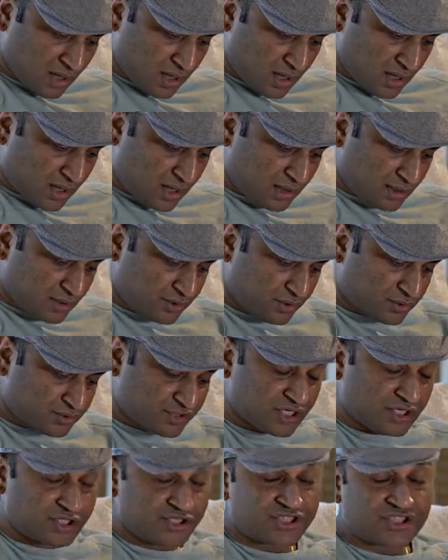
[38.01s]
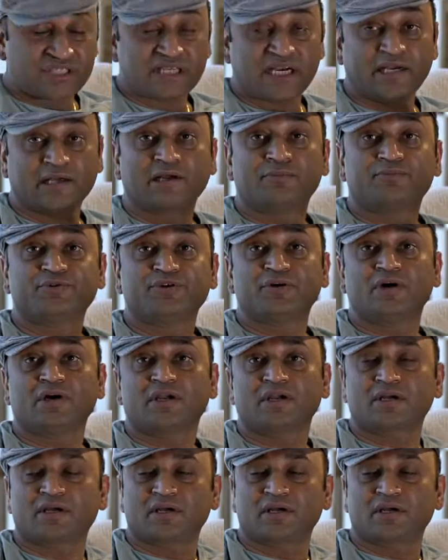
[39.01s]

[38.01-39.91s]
and setting up your